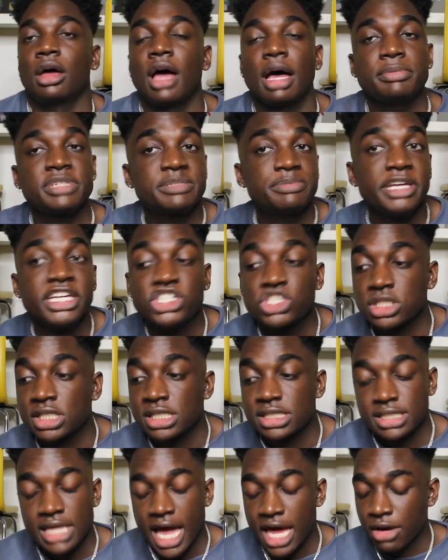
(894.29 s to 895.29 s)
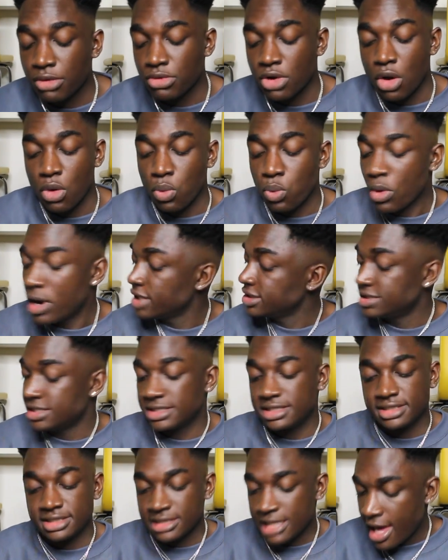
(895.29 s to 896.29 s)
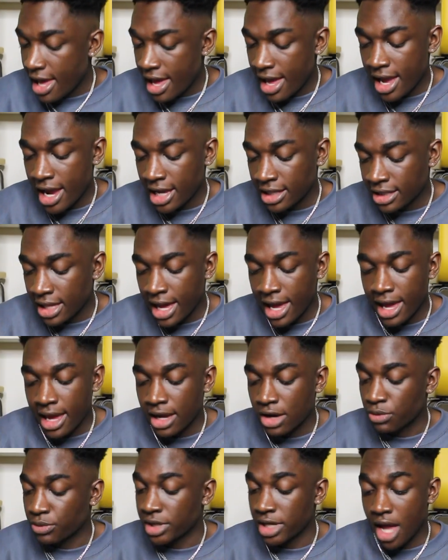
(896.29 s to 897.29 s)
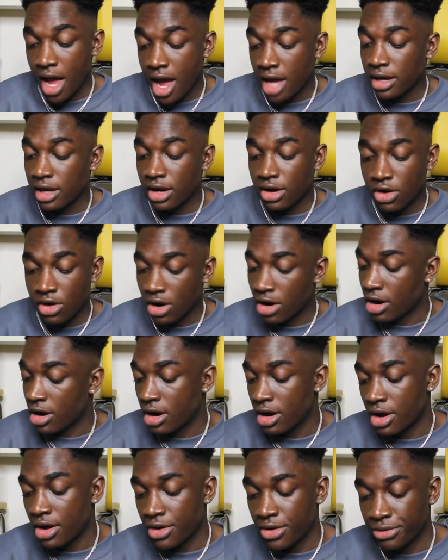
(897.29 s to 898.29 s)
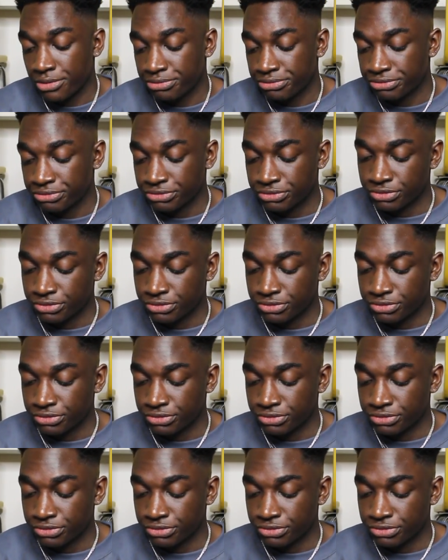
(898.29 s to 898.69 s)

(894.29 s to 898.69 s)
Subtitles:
I'm speechless. I don't know what to say. Like, Rihanna, girl,